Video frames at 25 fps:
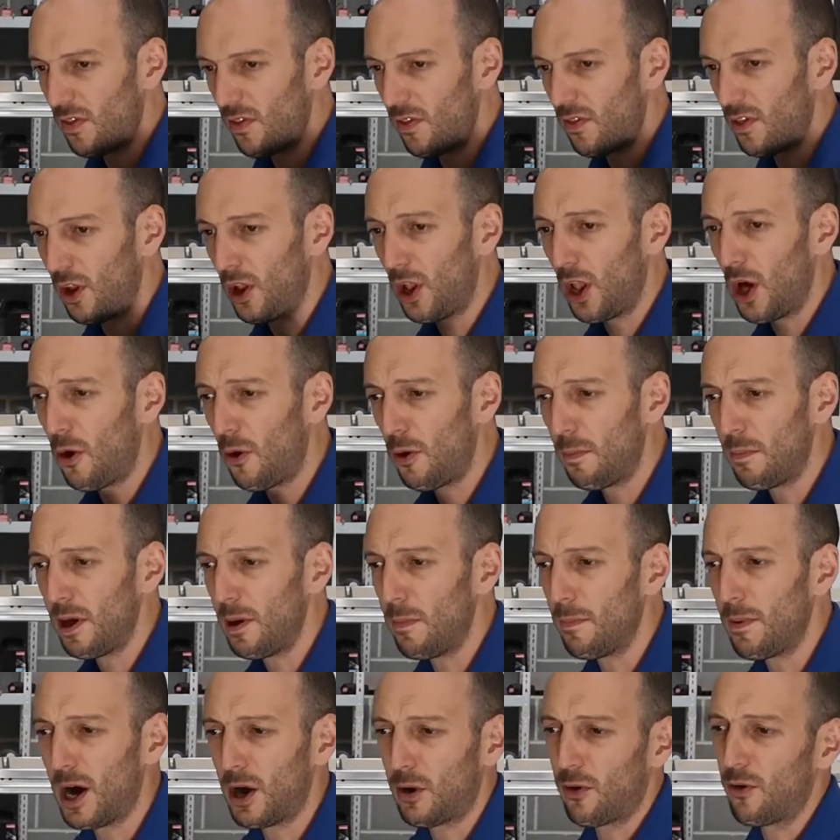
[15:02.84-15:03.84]
lower
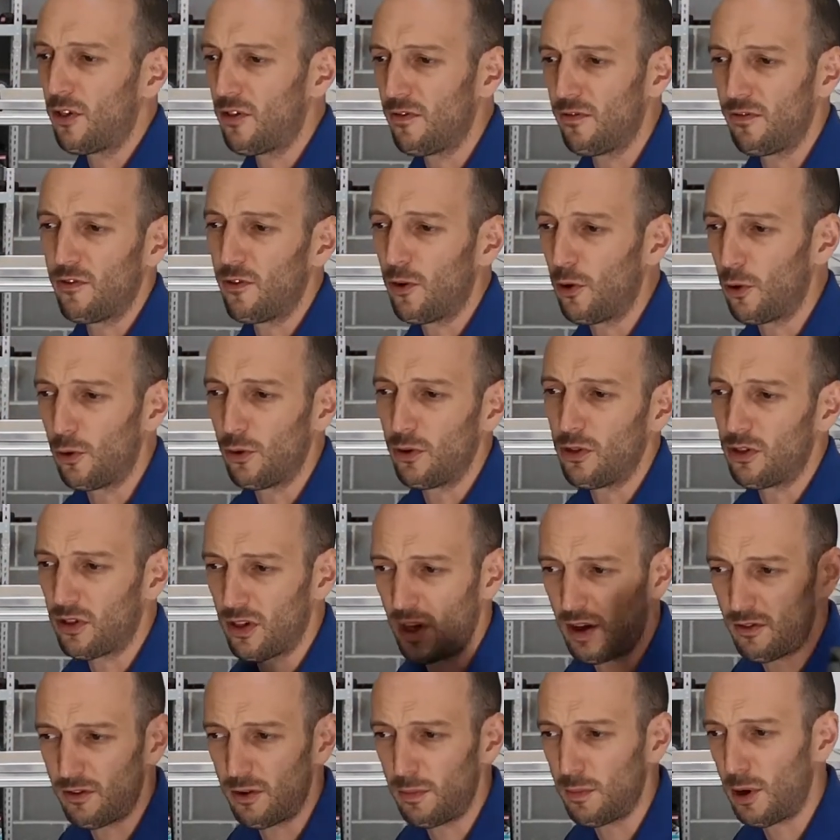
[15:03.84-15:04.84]
beam backwards and forwards,
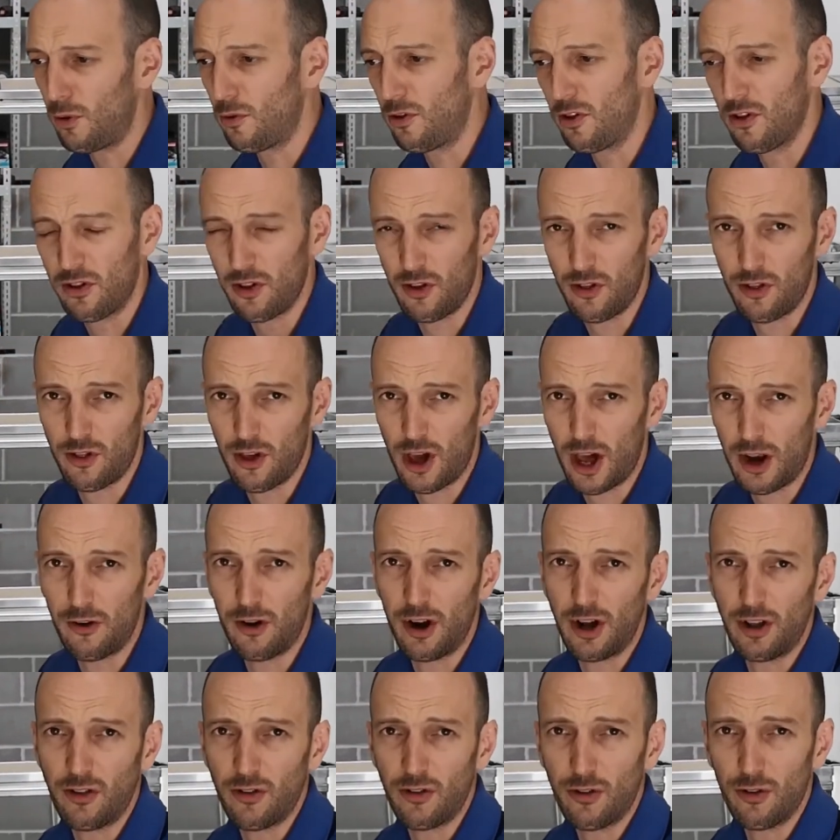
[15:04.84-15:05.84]
every motor is a
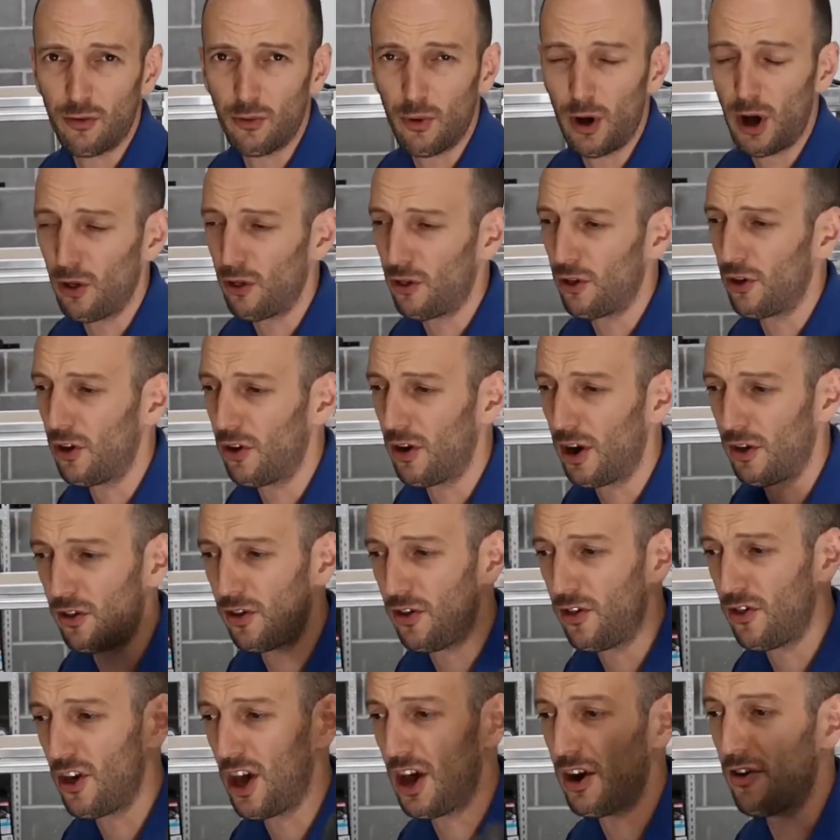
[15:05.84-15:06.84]
generator as well, so you're
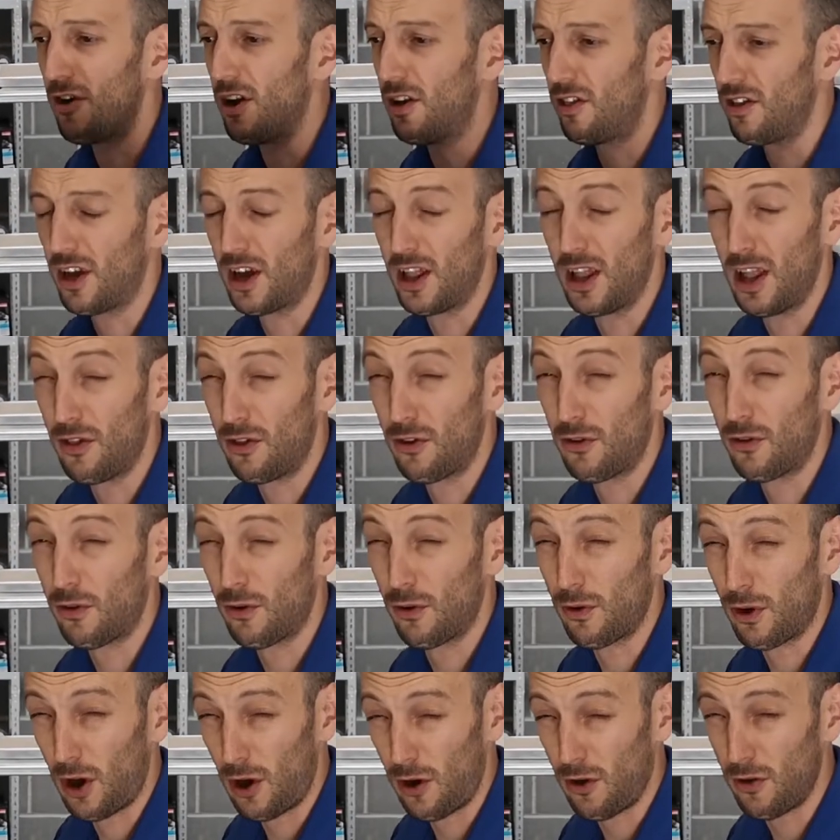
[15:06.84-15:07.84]
actually generating
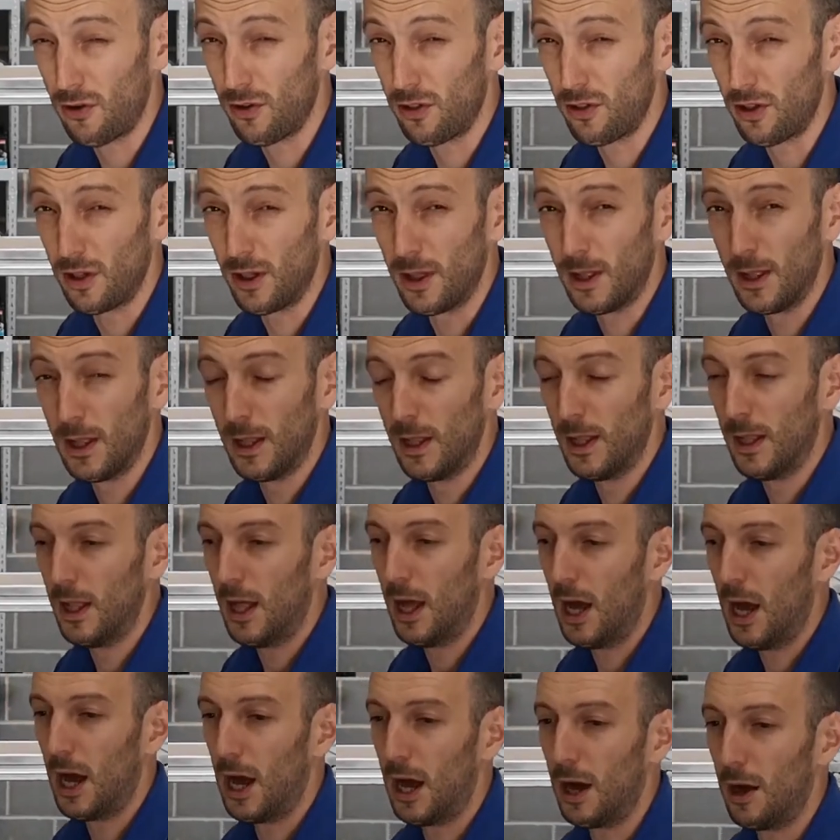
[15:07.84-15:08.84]
electrical current,
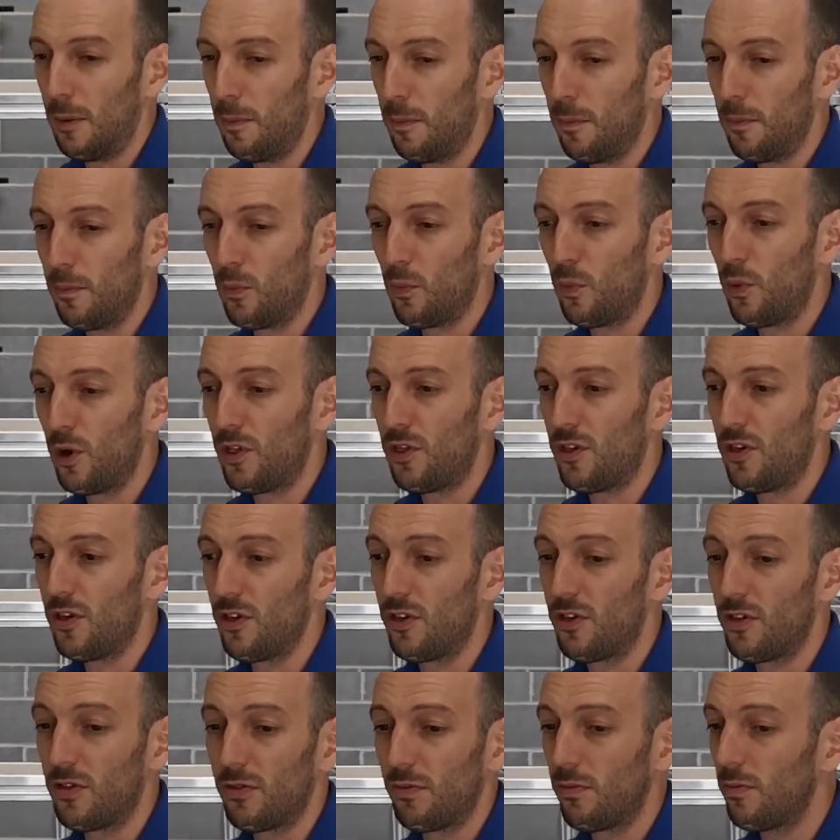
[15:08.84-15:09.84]
which
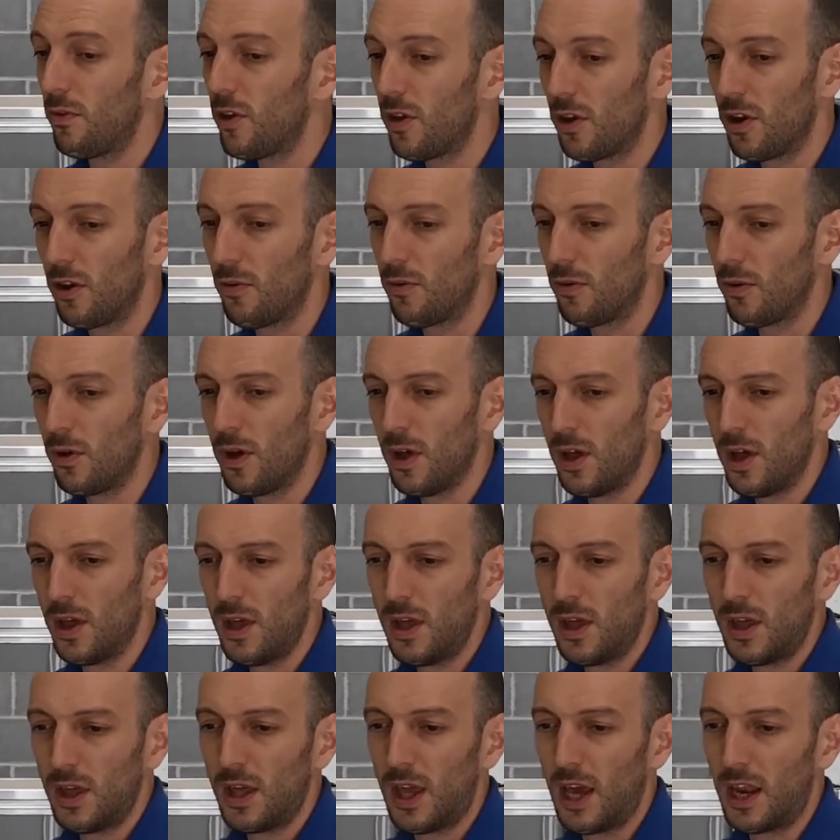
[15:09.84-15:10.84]
is,
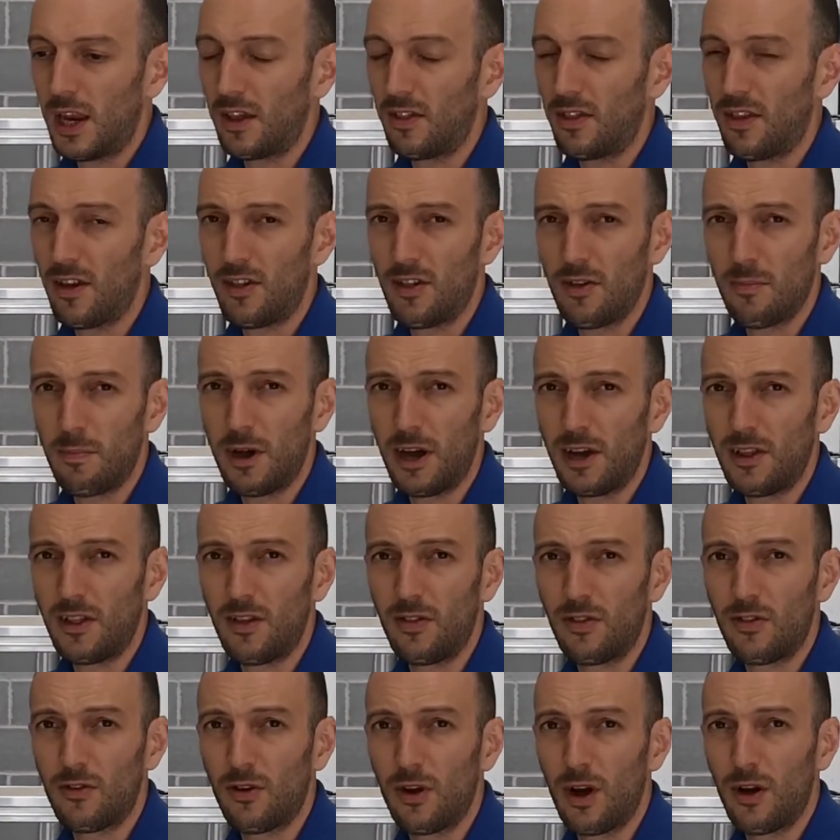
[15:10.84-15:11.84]
getting
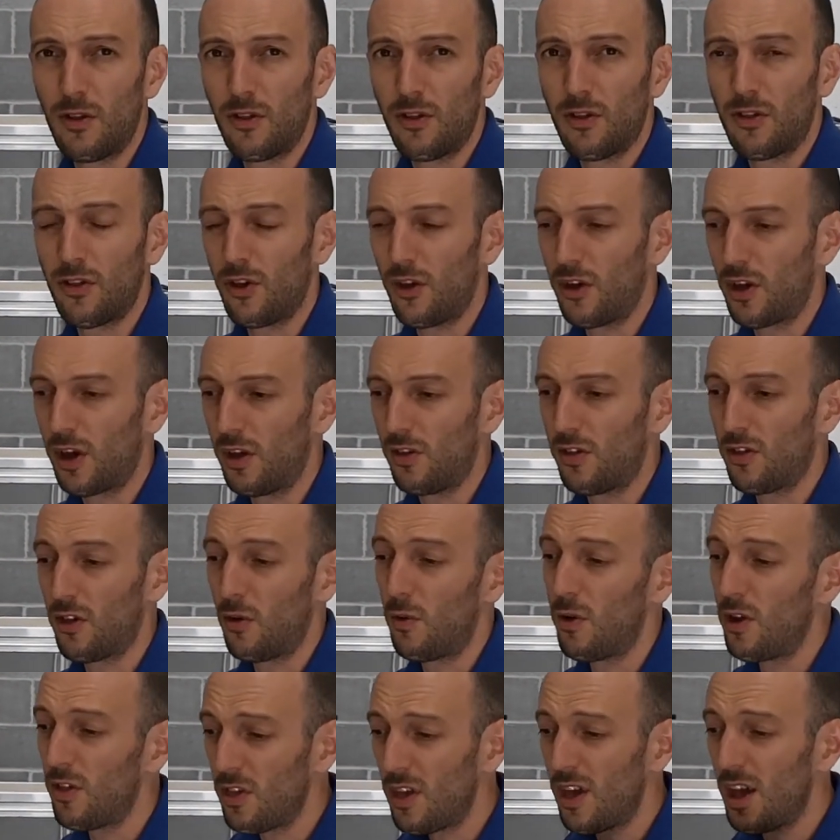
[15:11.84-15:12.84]
dissipated throughout the circuit.
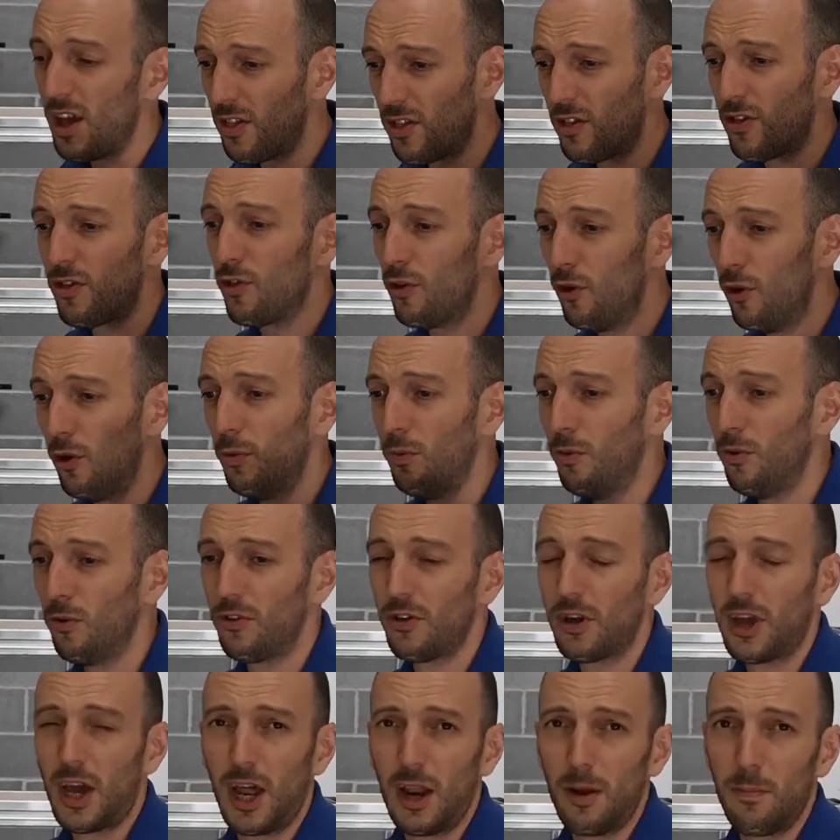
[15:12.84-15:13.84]
So it's normal
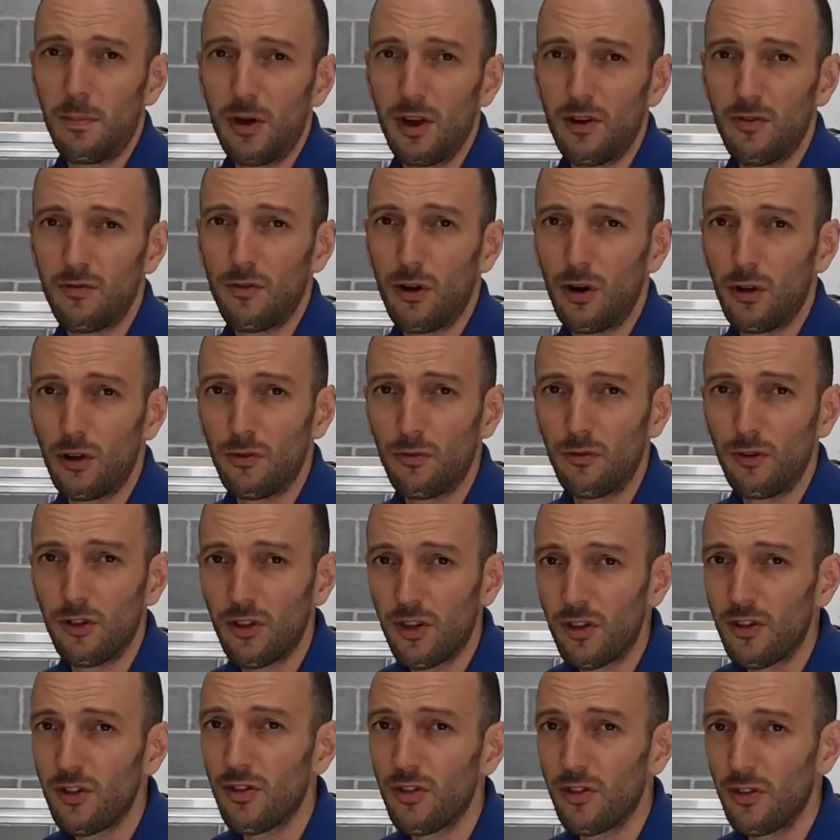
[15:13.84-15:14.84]
to get a bit of rolling
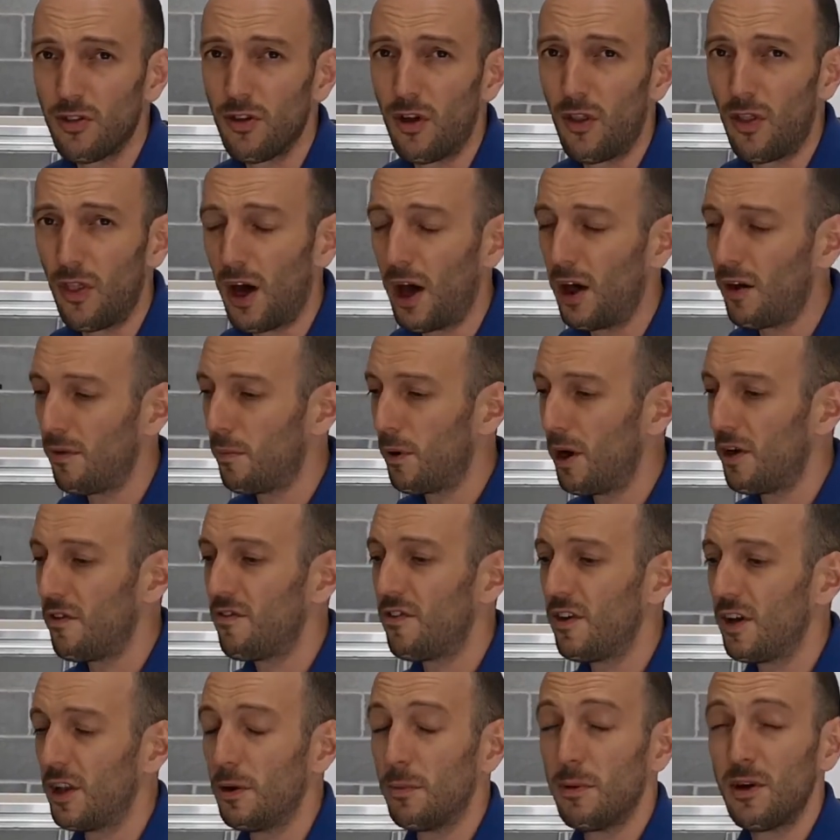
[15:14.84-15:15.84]
resistance on that. It might
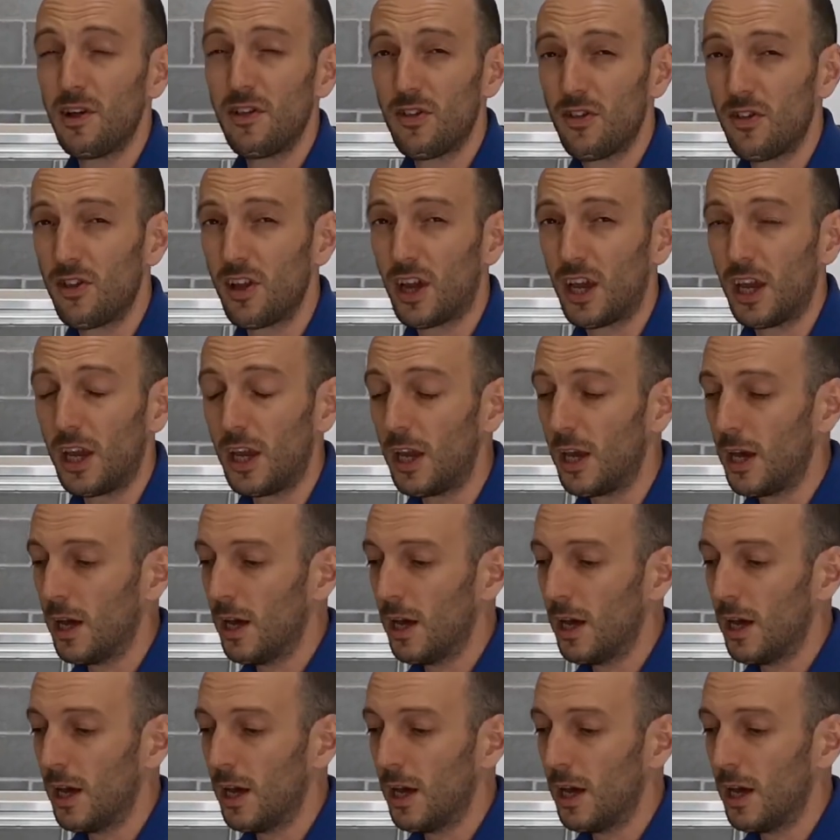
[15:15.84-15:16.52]
feel a bit sticky,